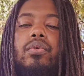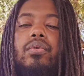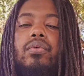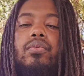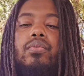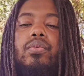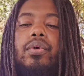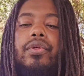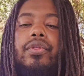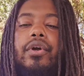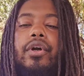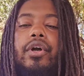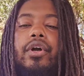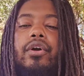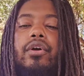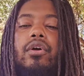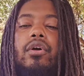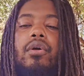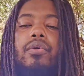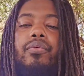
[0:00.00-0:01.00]
with her
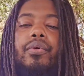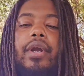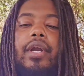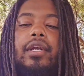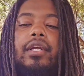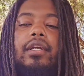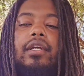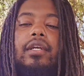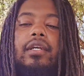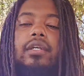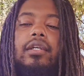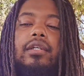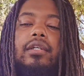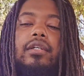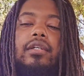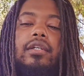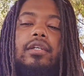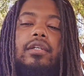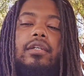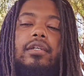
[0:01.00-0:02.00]
already
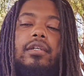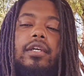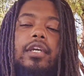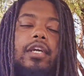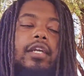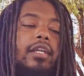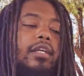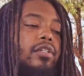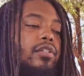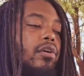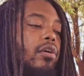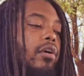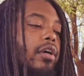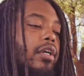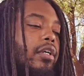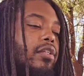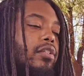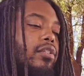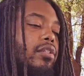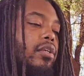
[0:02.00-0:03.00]
in his heart.
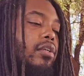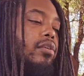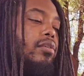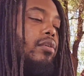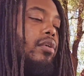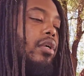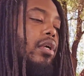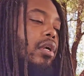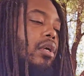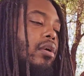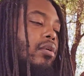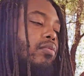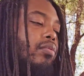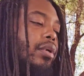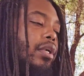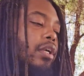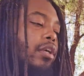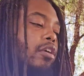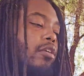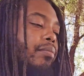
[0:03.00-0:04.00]
So he
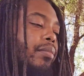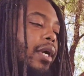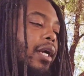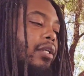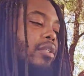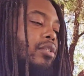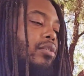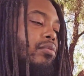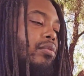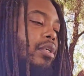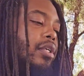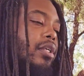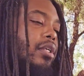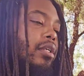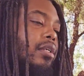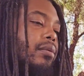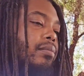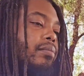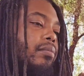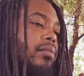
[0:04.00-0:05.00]
goes back to
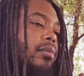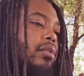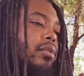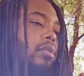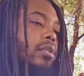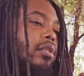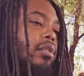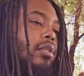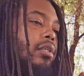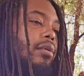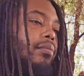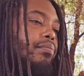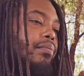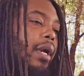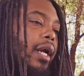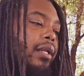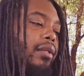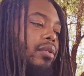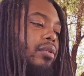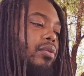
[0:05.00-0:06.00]

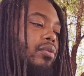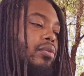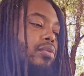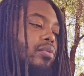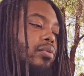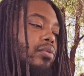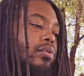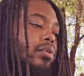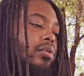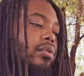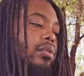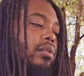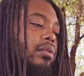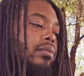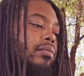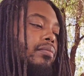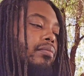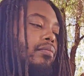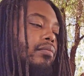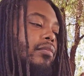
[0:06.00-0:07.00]
Matthew
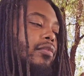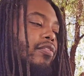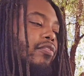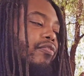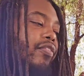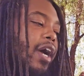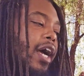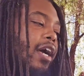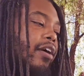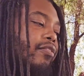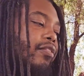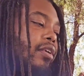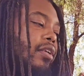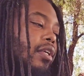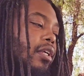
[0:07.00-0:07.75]
5 and